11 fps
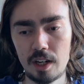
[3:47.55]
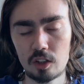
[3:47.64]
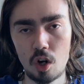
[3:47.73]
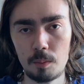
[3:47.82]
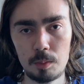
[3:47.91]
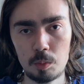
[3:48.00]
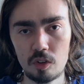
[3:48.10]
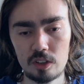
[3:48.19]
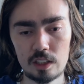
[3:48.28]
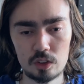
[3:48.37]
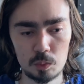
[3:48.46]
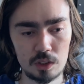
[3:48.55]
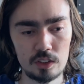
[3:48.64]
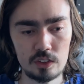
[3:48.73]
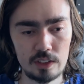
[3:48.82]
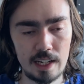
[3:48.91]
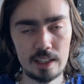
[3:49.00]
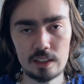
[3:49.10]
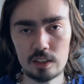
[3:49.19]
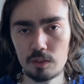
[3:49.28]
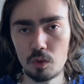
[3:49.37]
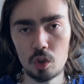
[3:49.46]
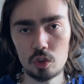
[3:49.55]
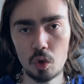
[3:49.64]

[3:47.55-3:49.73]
I can't be bothered. I just want to stay in and avoid